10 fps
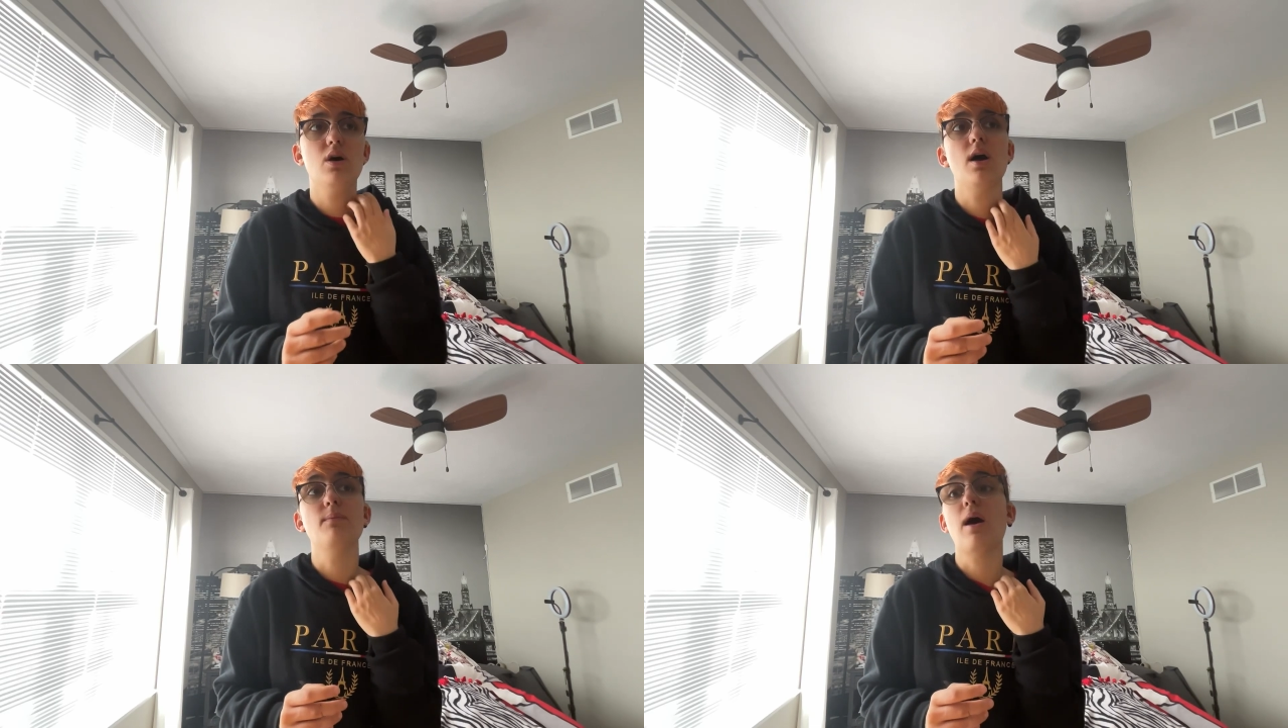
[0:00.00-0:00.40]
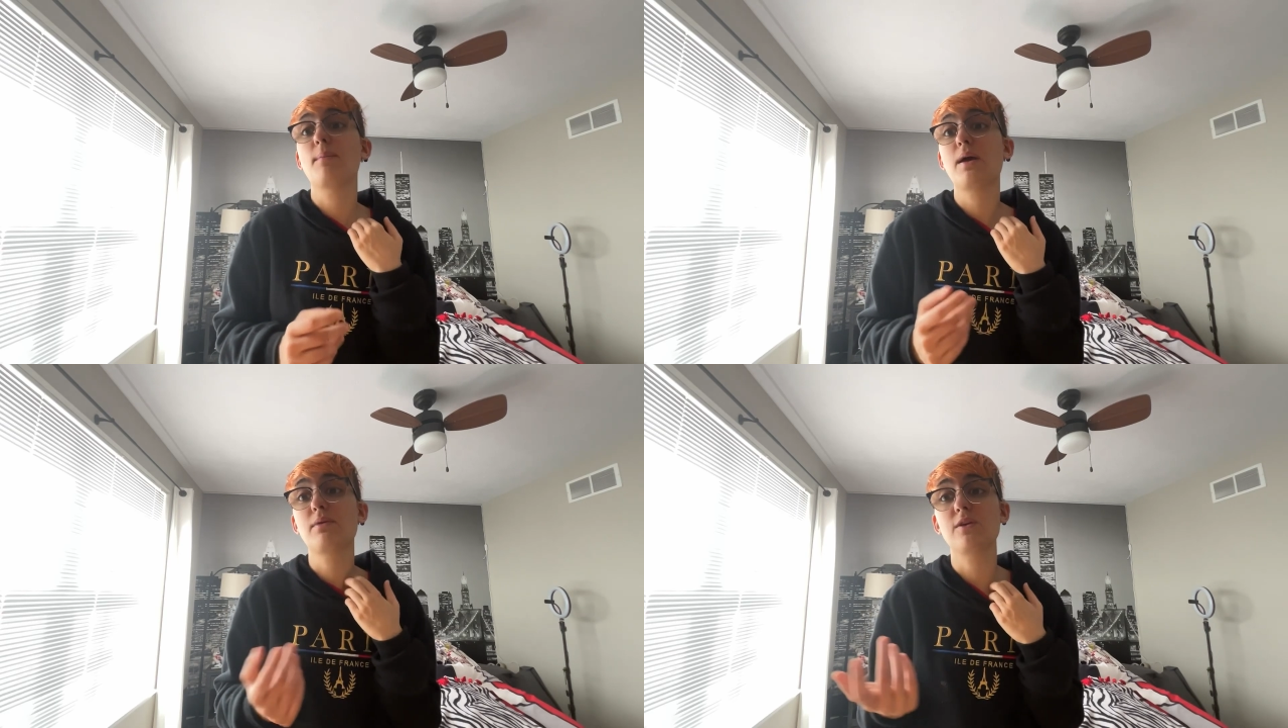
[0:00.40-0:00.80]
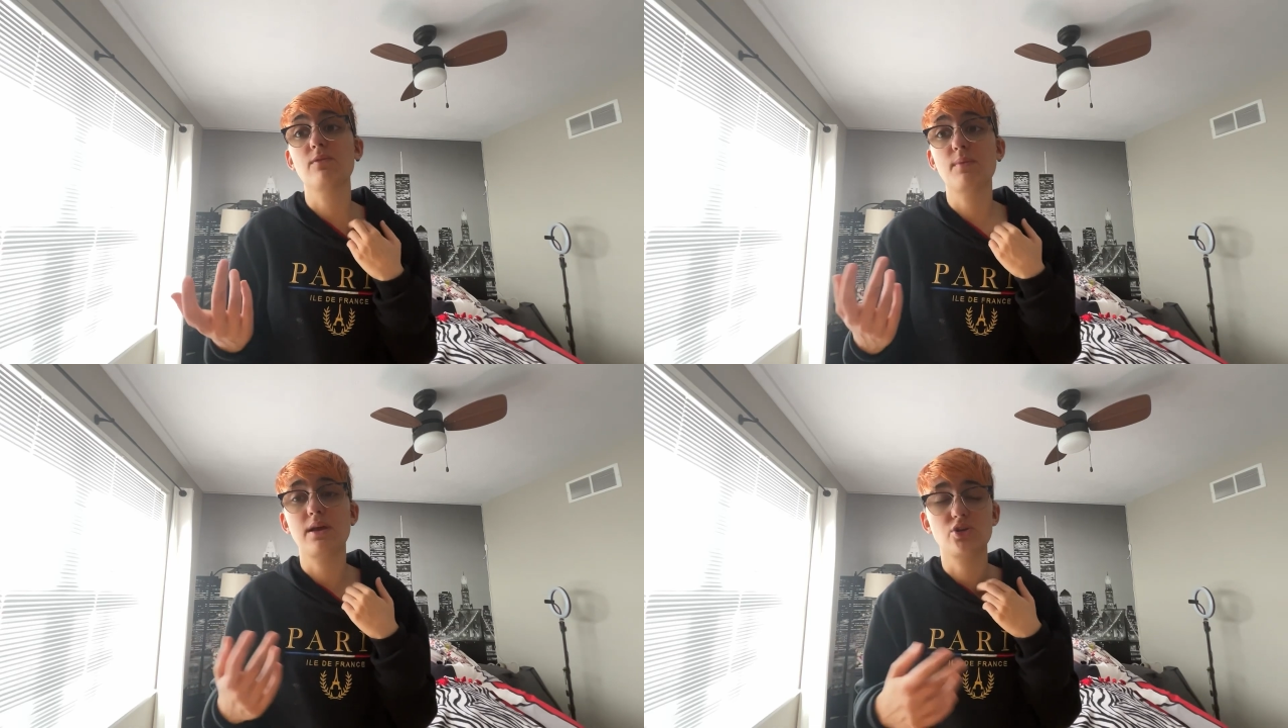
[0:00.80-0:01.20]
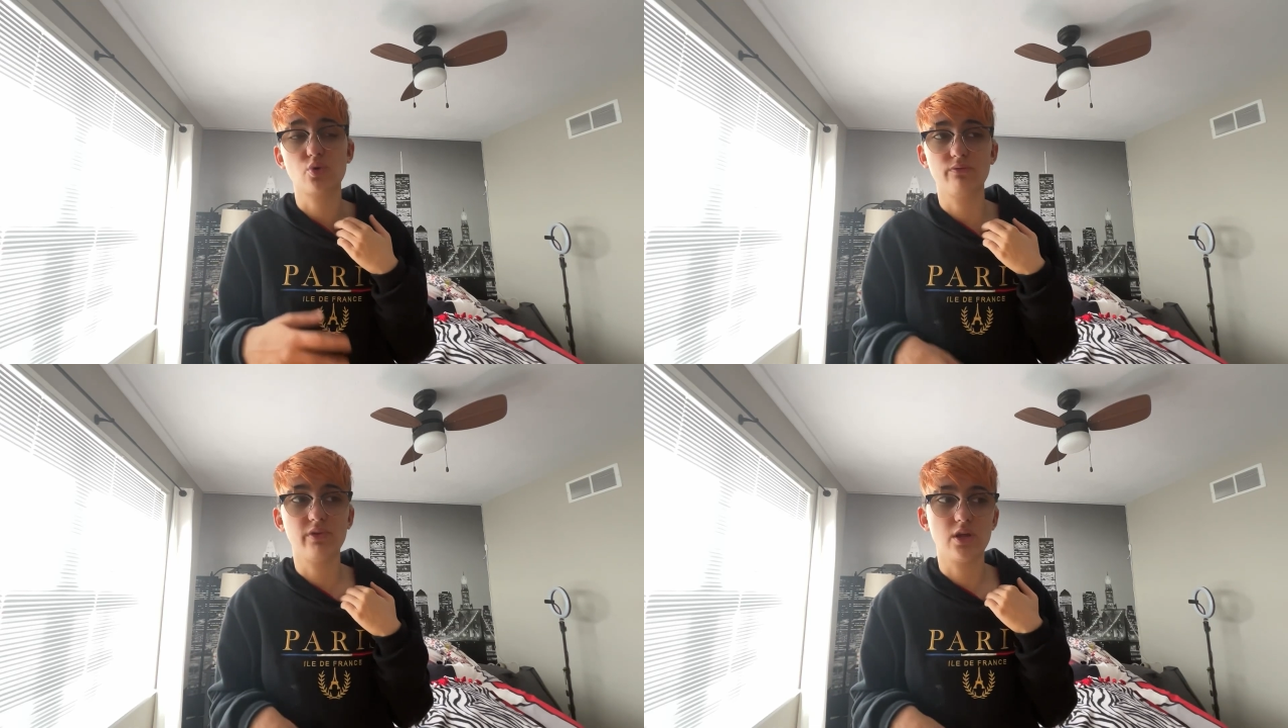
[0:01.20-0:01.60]
Um, I might even make a
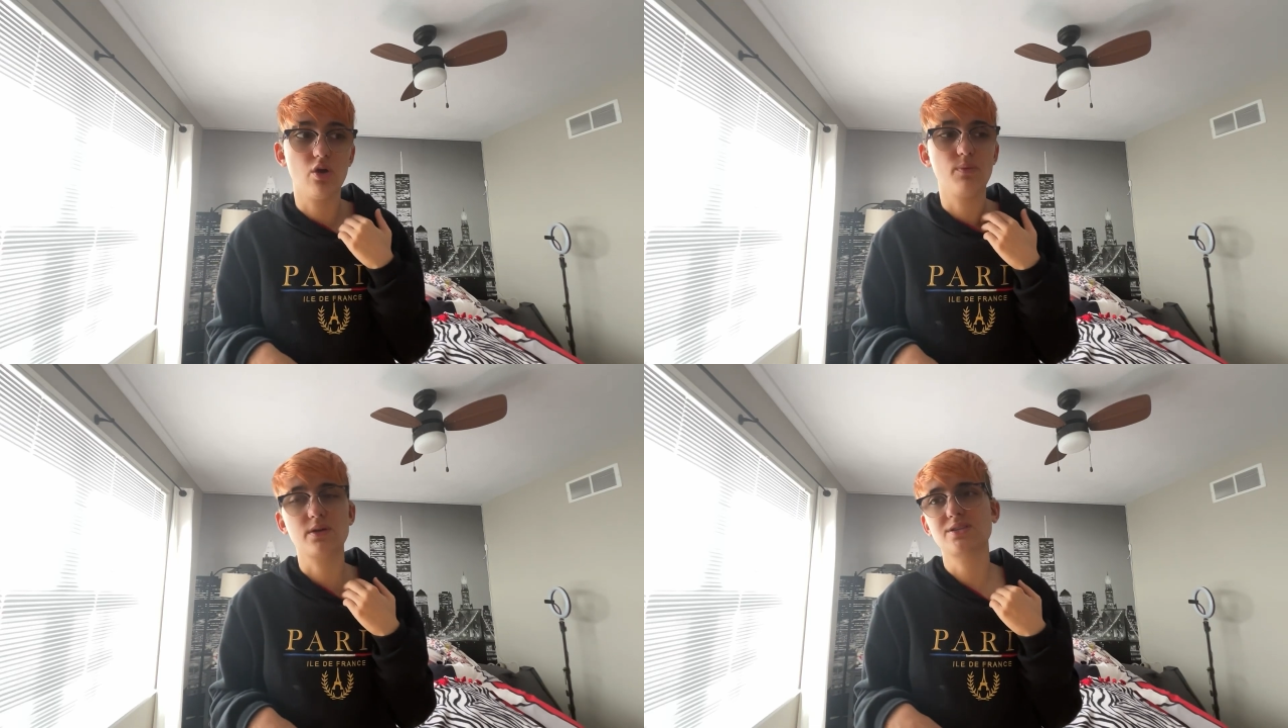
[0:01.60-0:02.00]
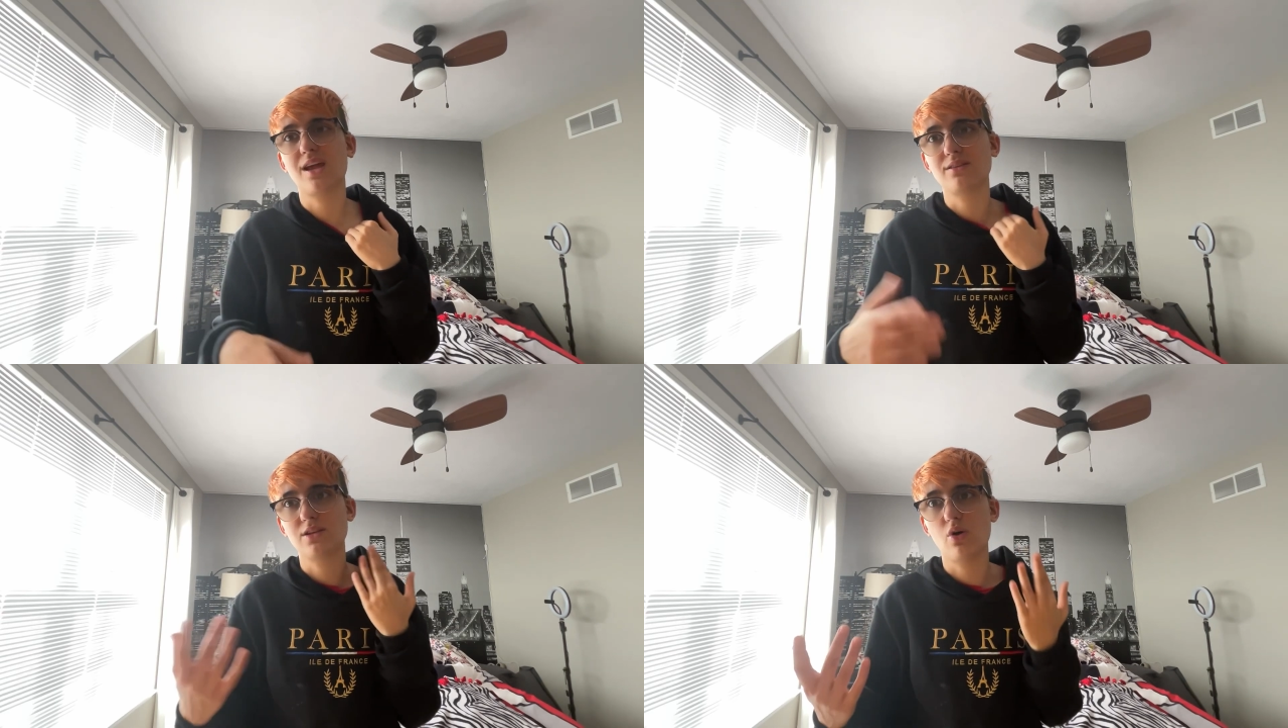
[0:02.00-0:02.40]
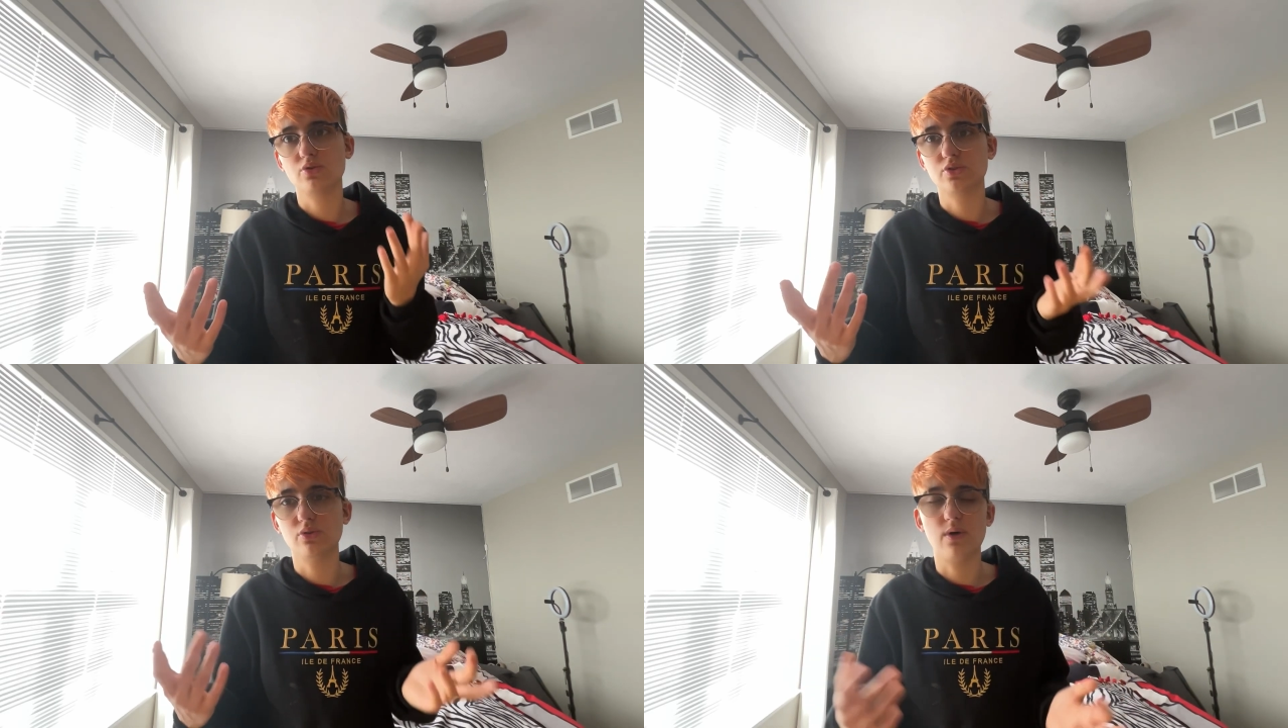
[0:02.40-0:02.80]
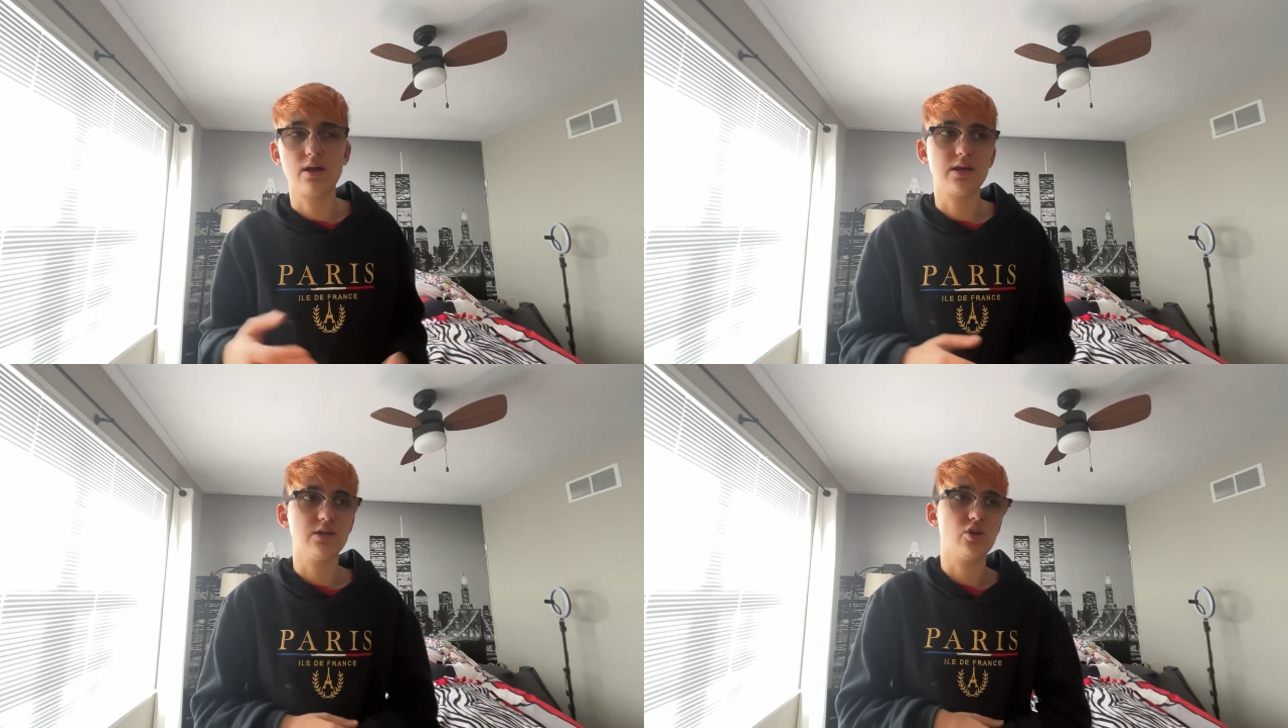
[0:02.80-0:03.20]
short video because that's also a
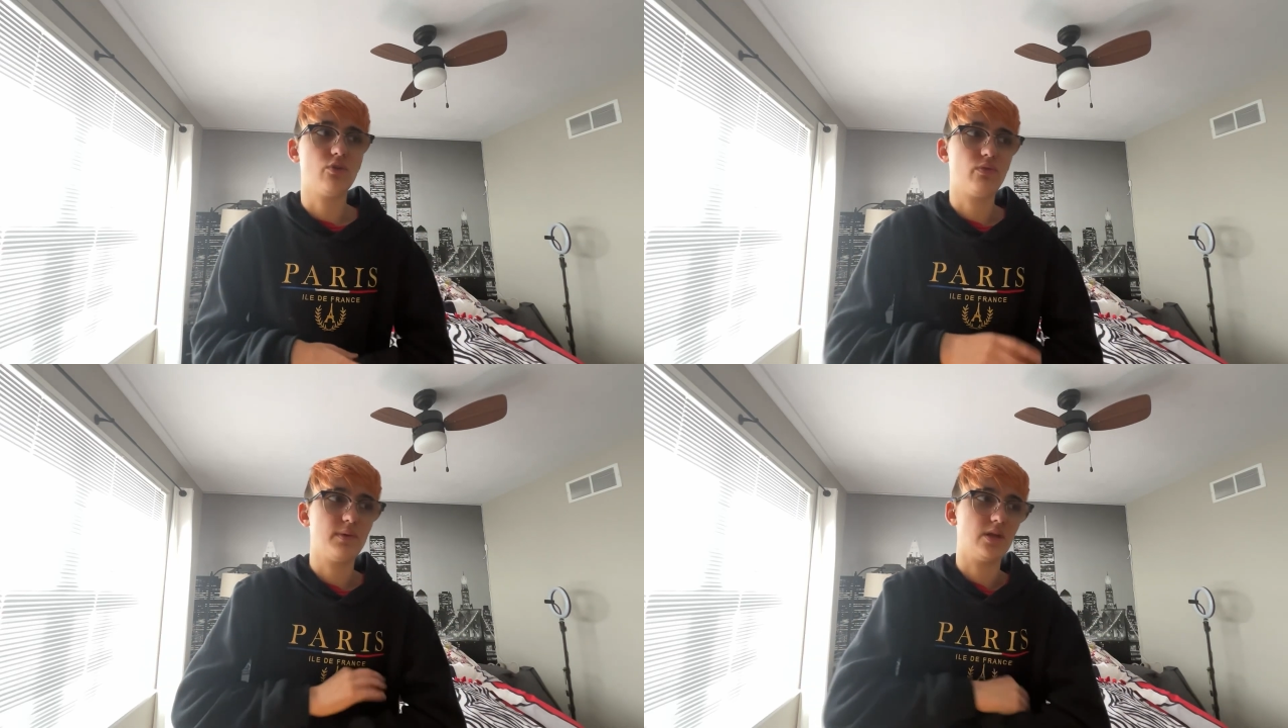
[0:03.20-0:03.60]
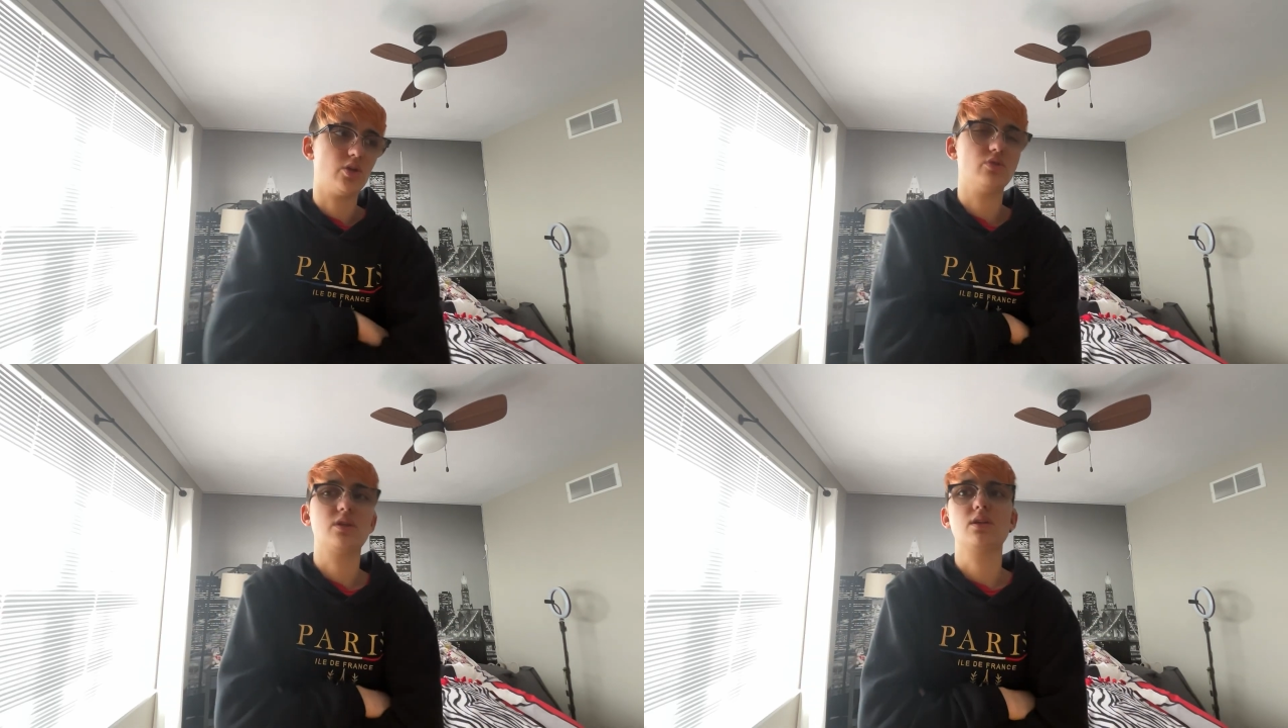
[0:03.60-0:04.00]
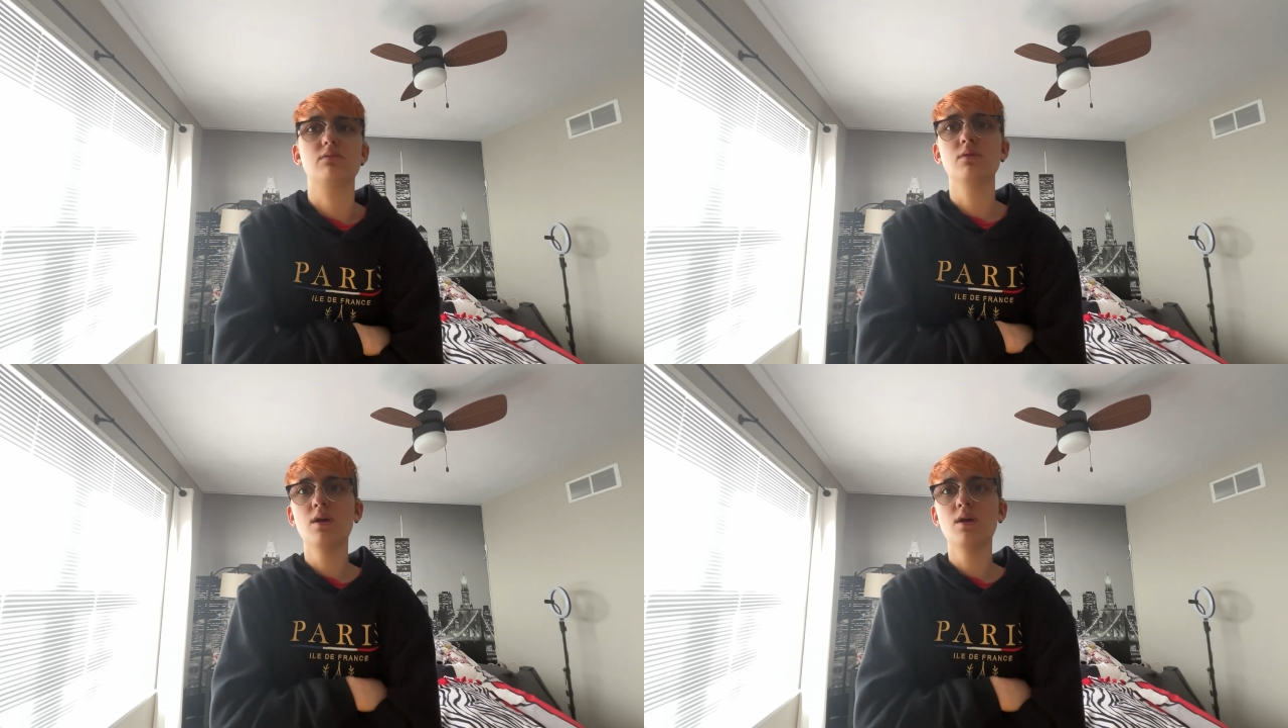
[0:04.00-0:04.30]
lot easier for me to do than